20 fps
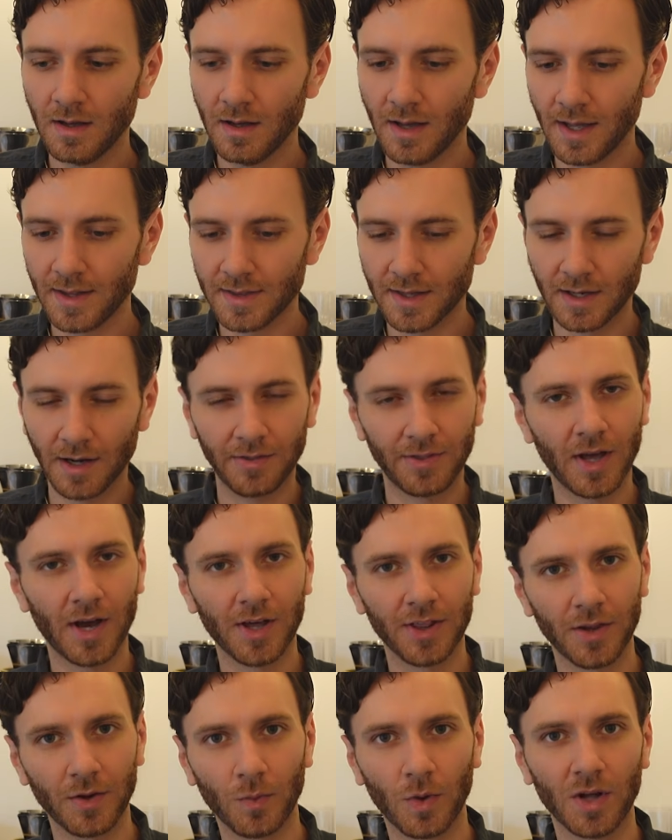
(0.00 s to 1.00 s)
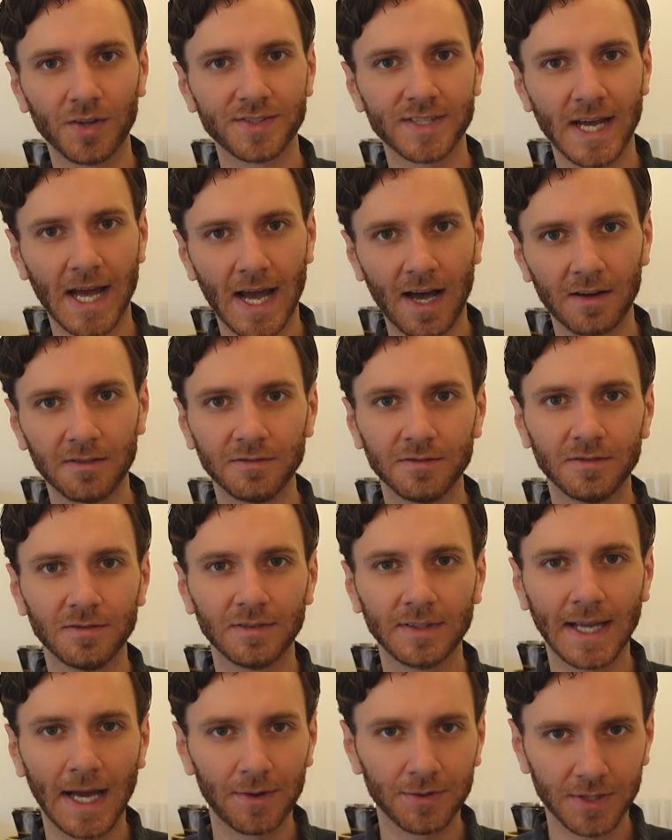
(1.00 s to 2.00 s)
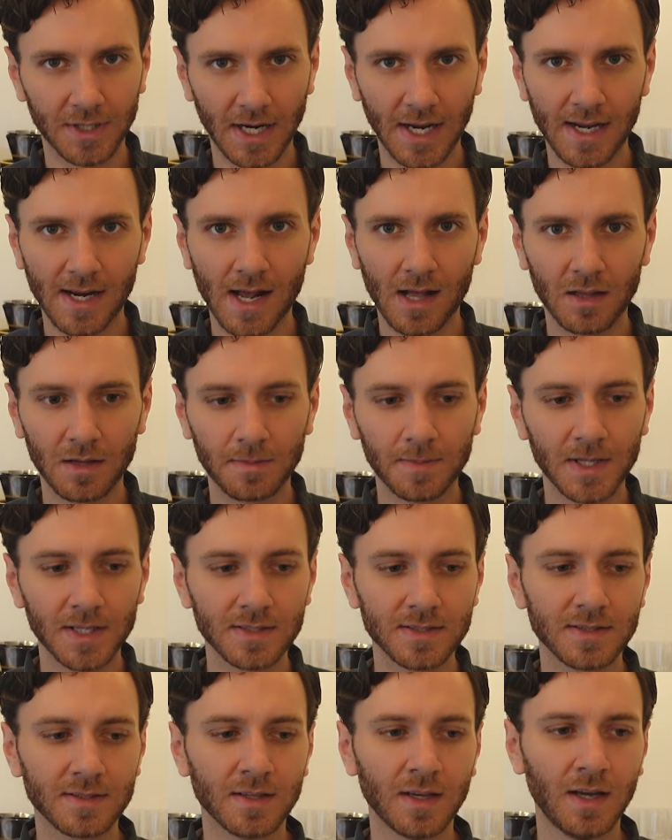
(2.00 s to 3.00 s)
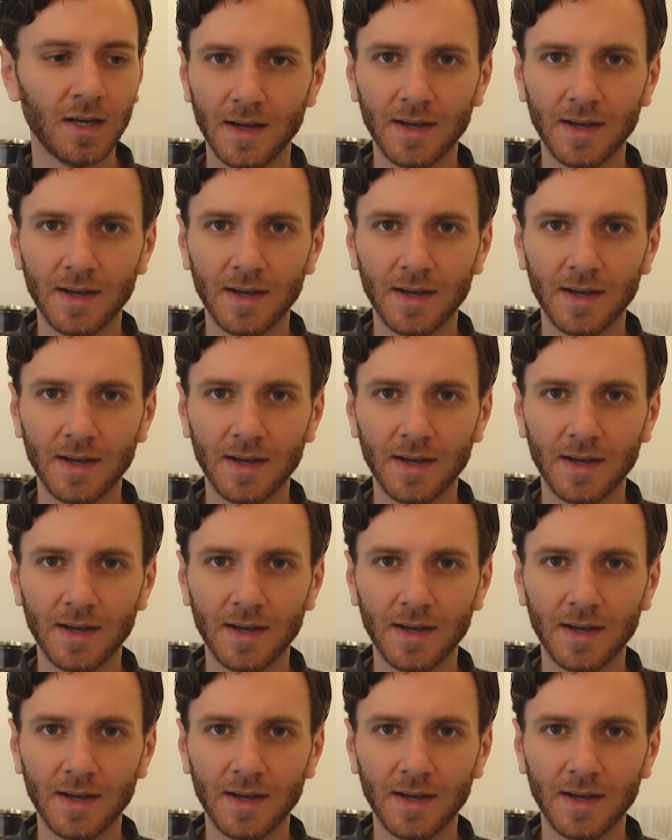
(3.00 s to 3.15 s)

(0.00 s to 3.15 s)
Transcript: And then on the other wall to have counter height elements.